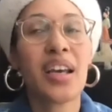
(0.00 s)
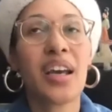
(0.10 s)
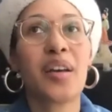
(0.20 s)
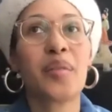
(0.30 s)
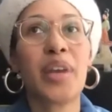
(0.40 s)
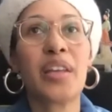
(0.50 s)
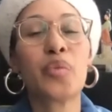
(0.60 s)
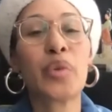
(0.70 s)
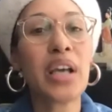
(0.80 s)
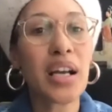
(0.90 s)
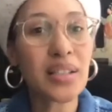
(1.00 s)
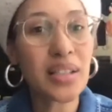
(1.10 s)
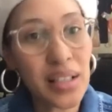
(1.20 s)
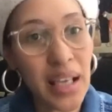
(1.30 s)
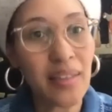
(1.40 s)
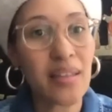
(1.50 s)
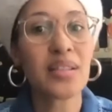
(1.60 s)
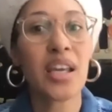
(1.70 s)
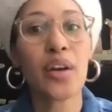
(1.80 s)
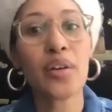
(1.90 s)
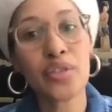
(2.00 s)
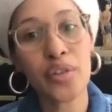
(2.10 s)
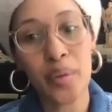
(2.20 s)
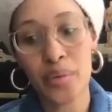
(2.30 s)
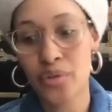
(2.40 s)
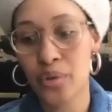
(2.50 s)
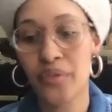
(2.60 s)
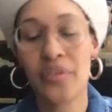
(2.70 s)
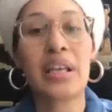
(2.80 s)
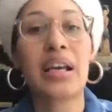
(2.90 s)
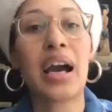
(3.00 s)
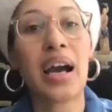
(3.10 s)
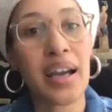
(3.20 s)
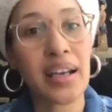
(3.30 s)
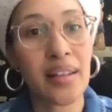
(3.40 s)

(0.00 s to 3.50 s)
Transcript: Um, and we constantly had this character that was sort of the guide,